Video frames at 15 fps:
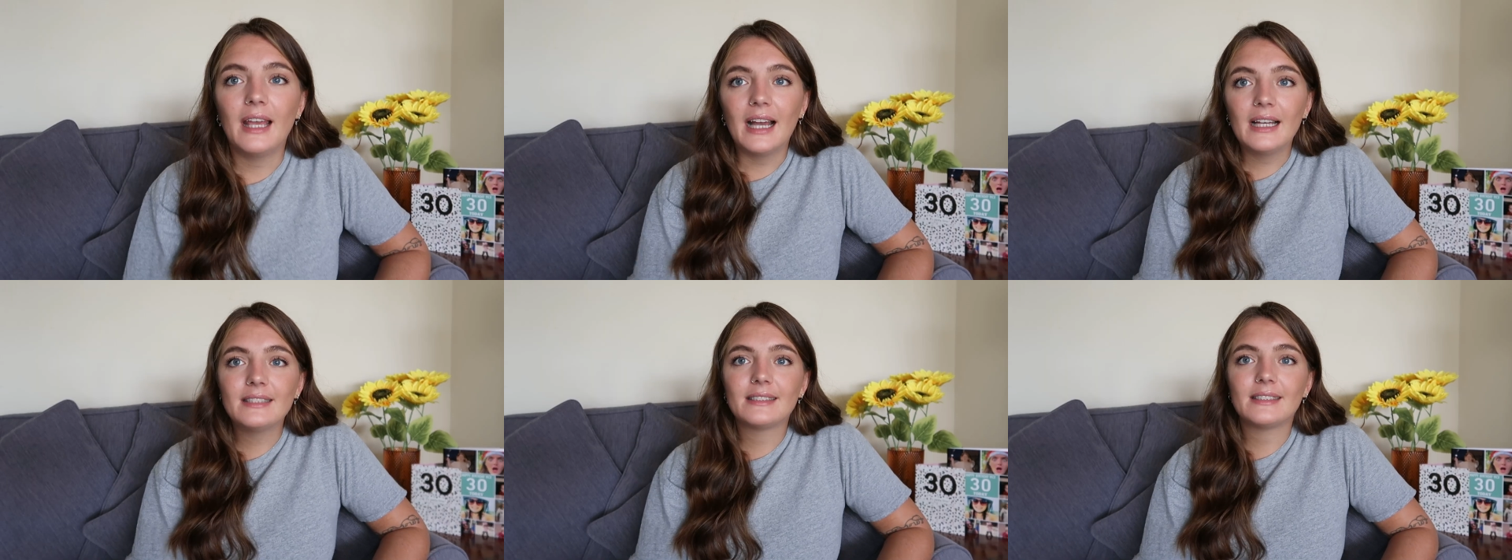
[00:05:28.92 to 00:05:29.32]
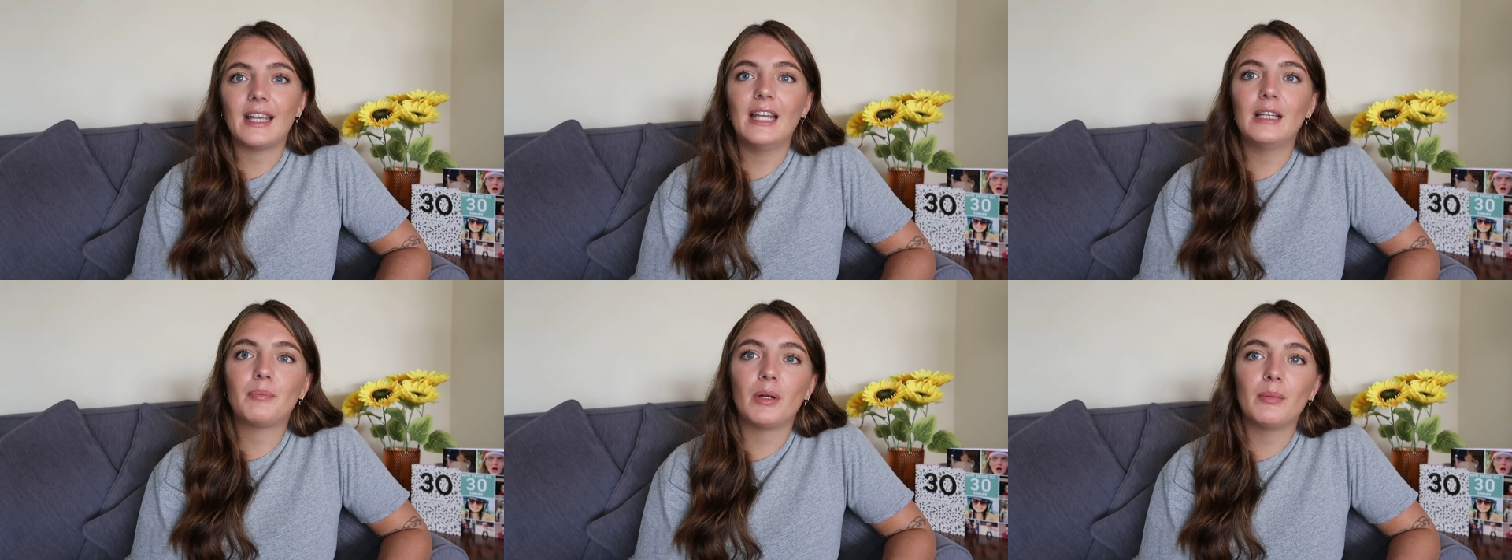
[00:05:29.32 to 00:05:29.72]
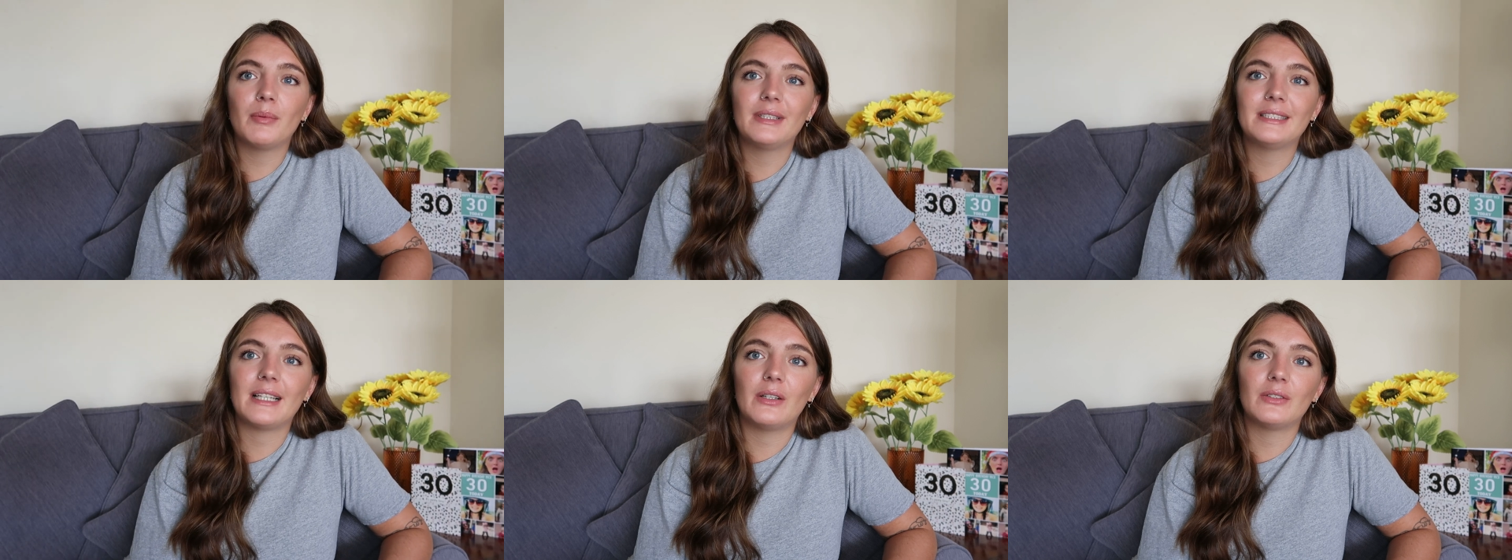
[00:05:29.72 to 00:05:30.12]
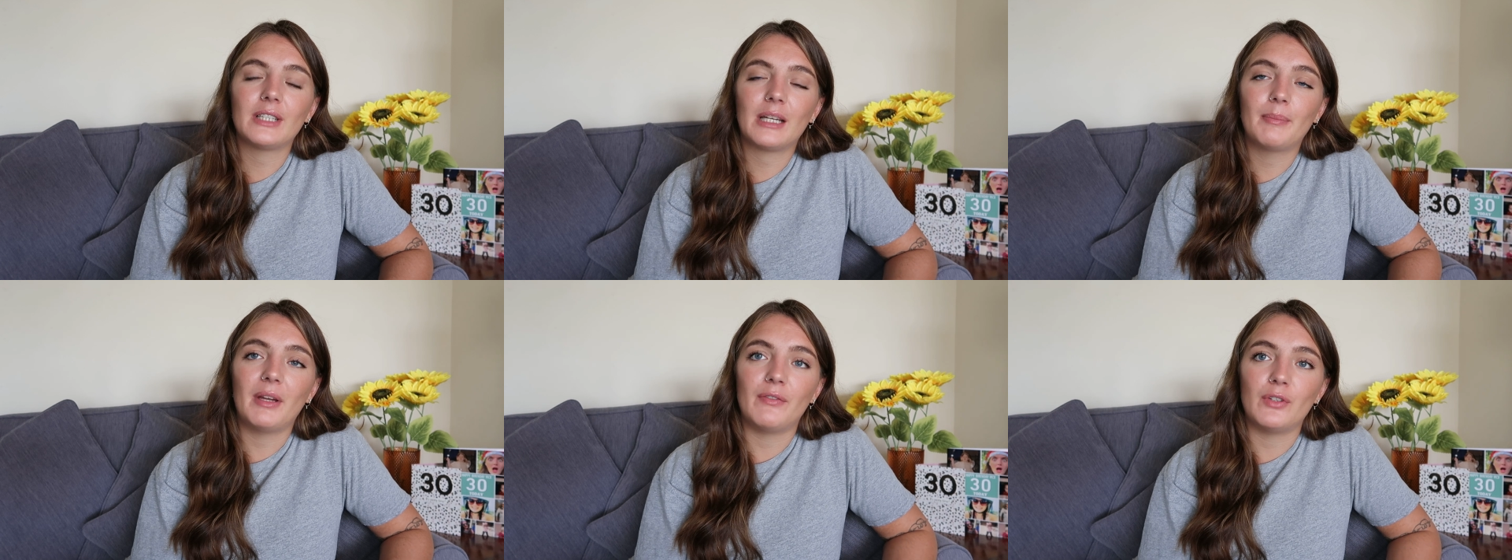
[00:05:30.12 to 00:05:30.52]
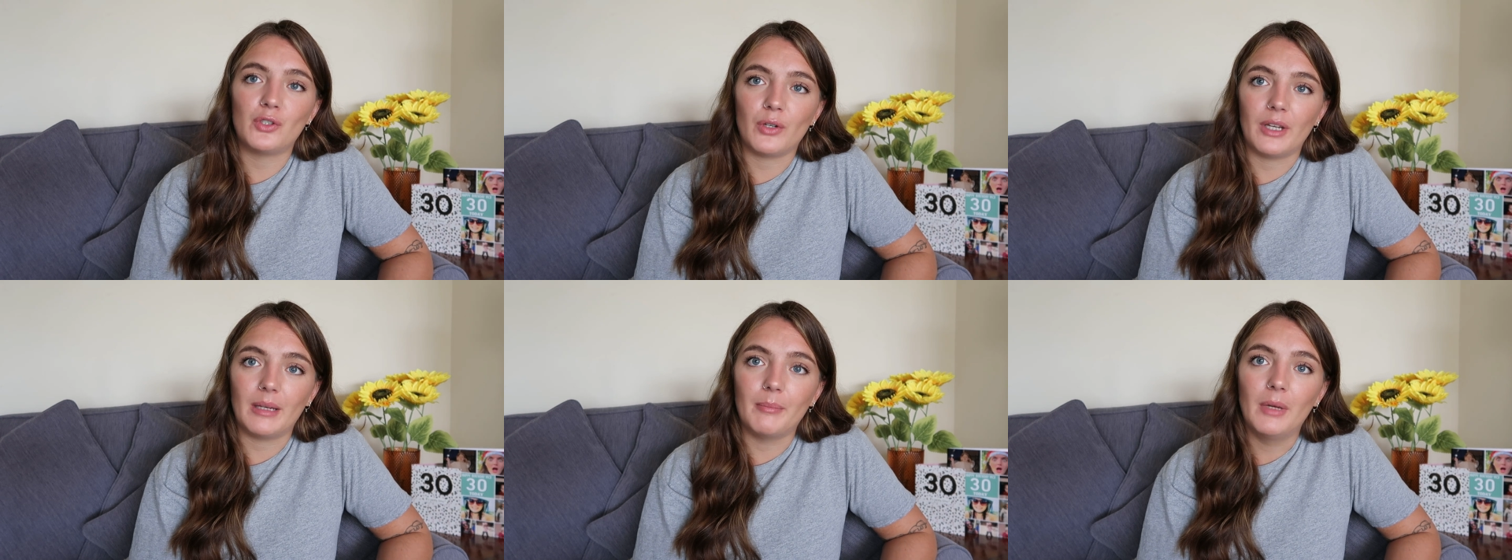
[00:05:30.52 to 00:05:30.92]
Yes, it probably sounds like a bit of a
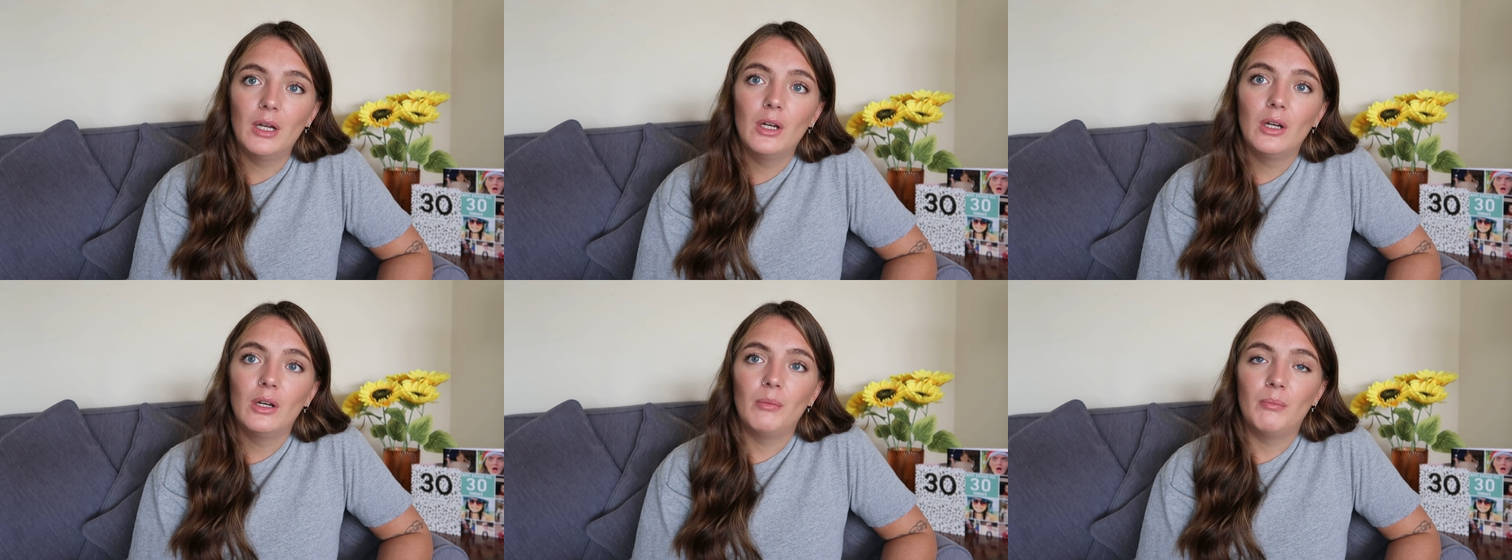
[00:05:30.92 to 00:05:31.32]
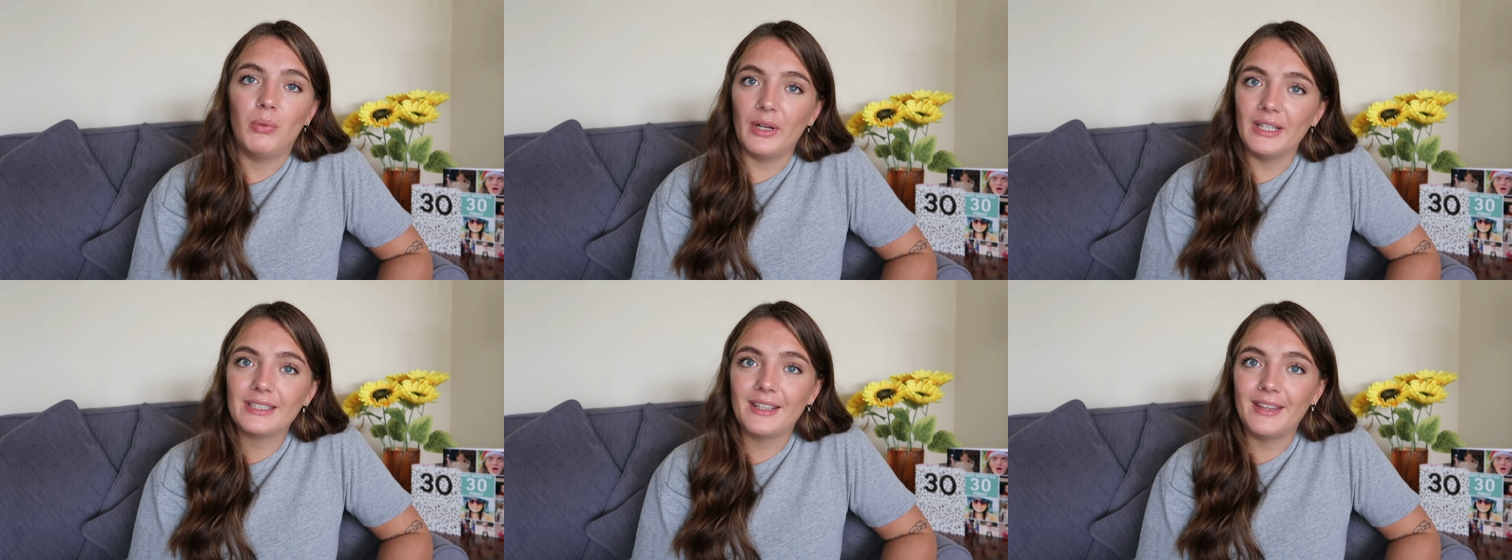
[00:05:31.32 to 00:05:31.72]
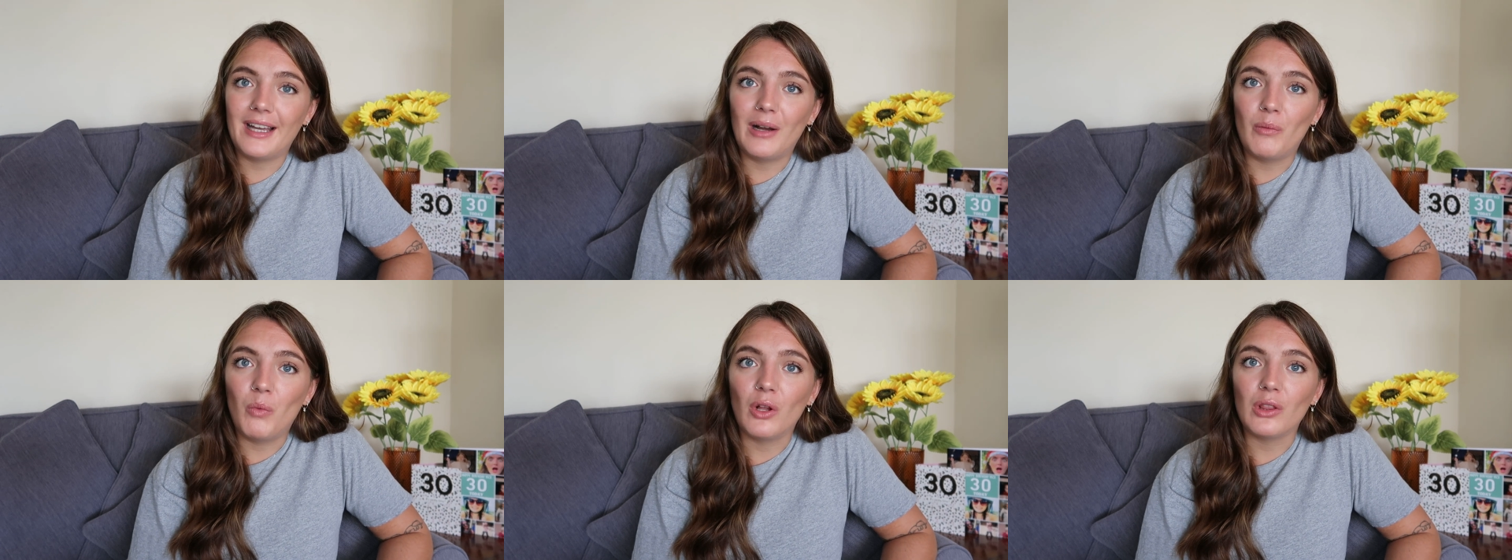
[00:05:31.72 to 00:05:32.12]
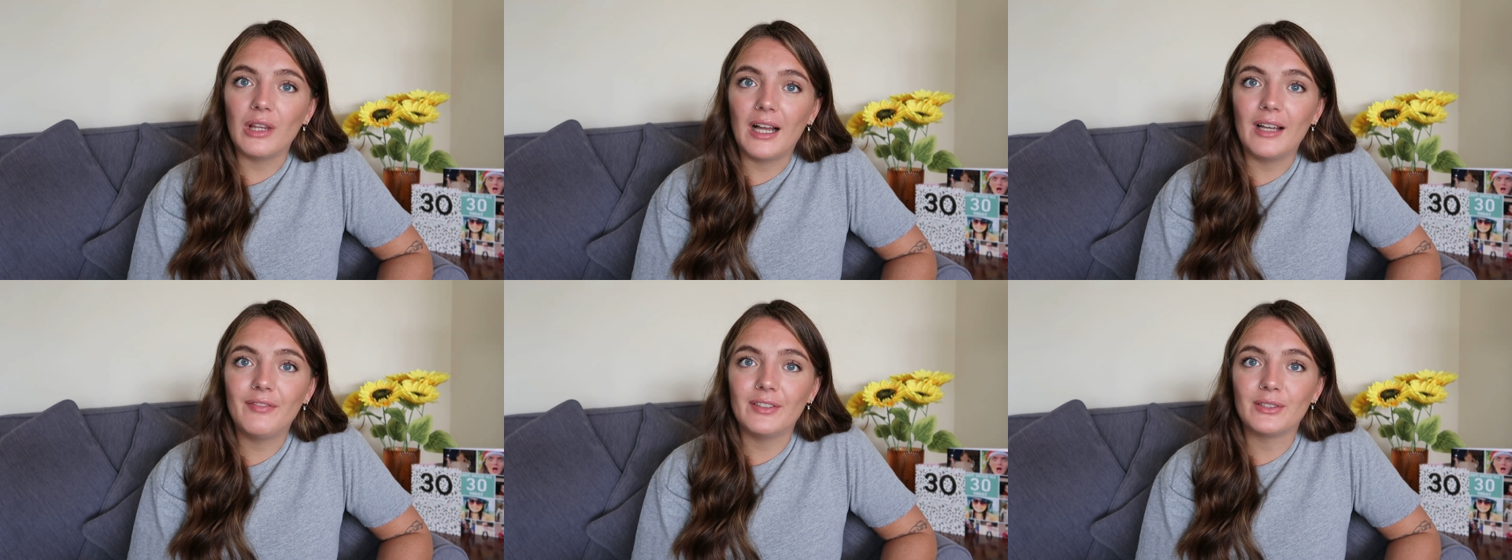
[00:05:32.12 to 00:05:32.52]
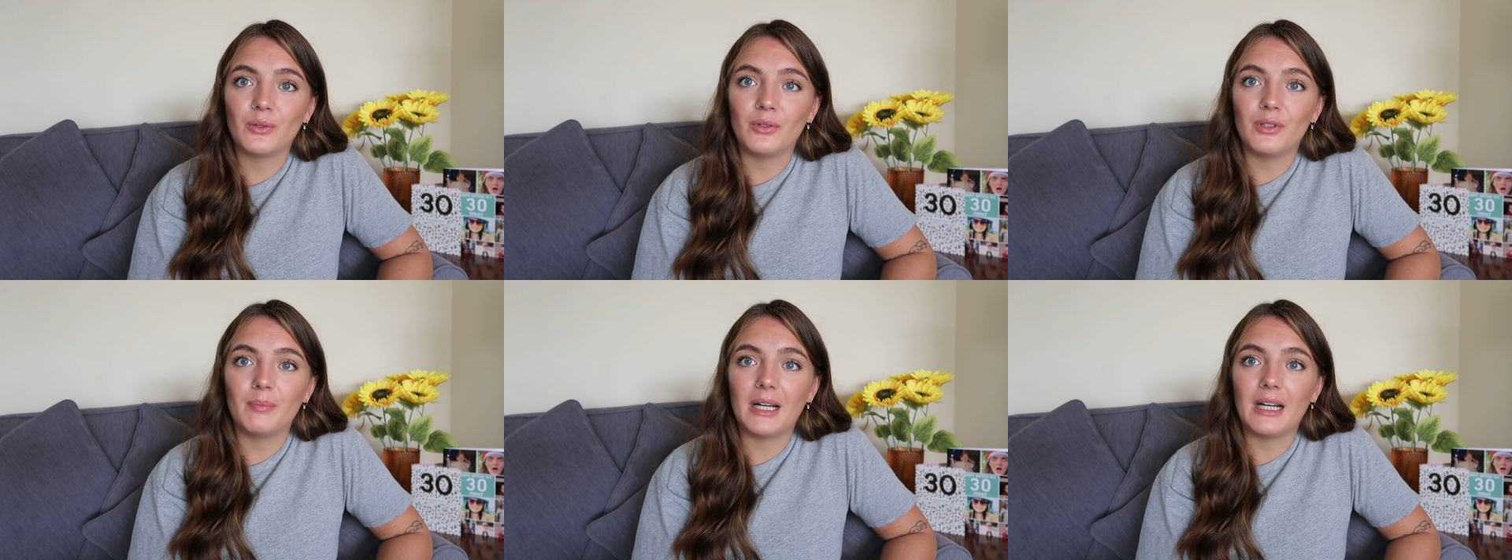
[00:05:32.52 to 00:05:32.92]
dream, but isn't that what life is
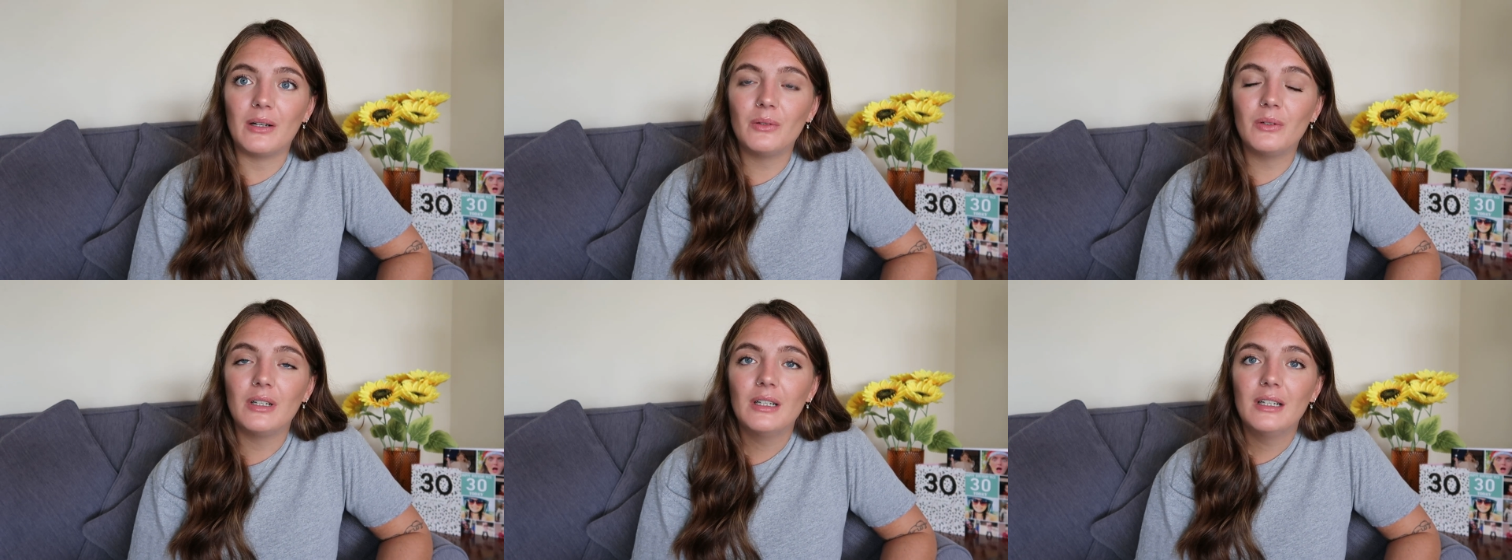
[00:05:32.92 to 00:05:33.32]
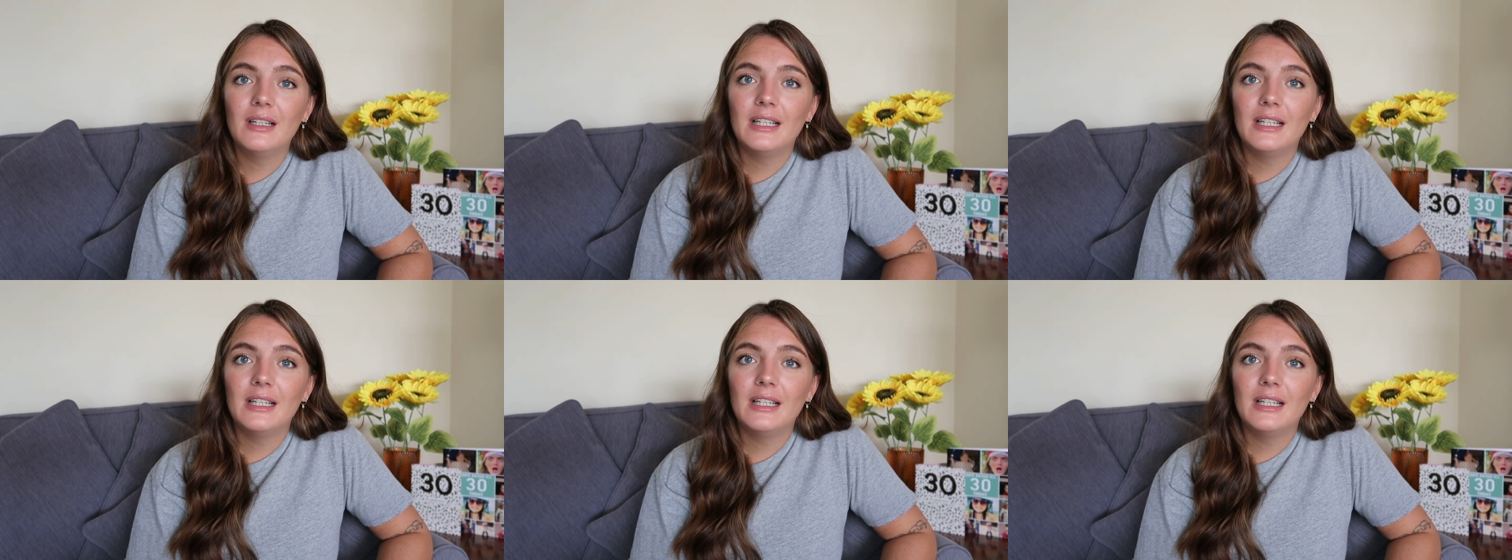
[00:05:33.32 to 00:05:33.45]
all about?